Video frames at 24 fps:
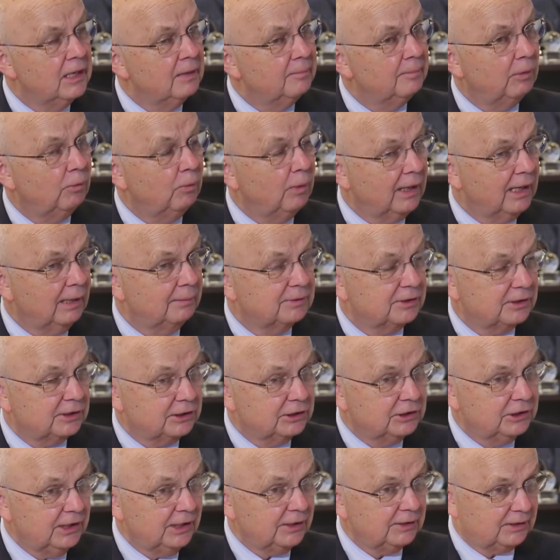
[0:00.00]
But what I'm
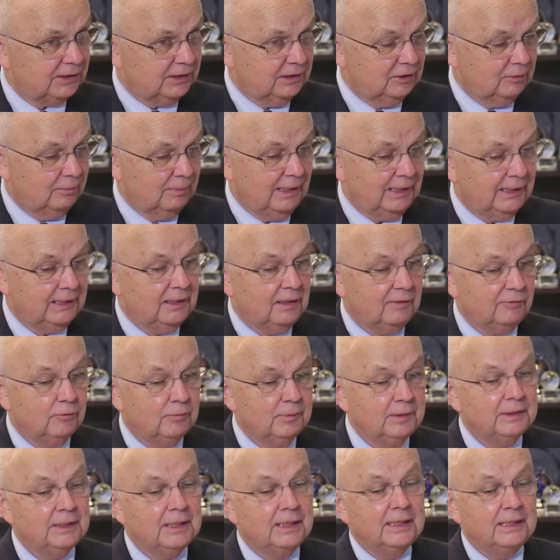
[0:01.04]
suggesting to my
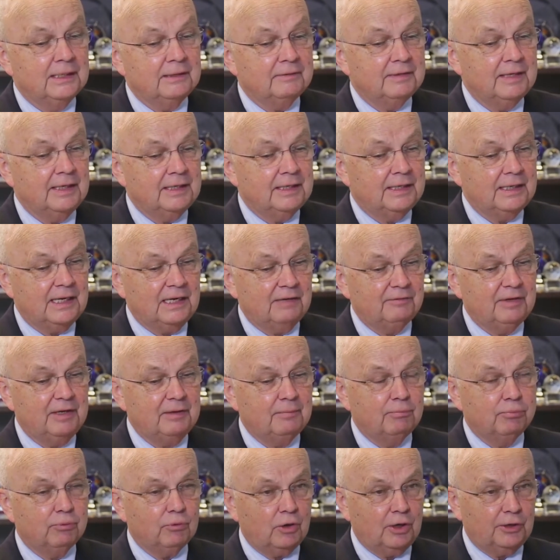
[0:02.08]
government, that it have a
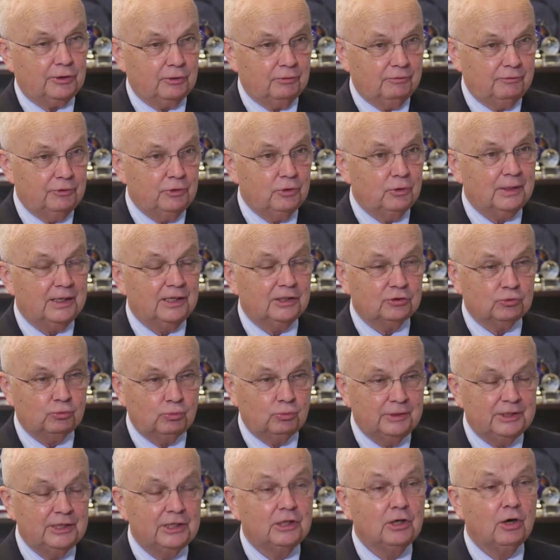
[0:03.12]
broader view as
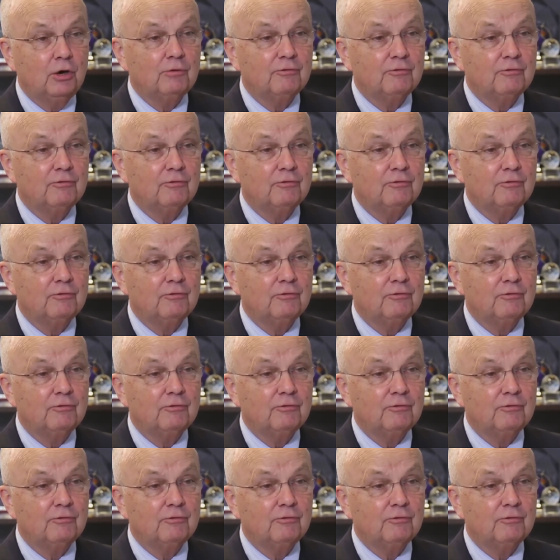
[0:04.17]
we go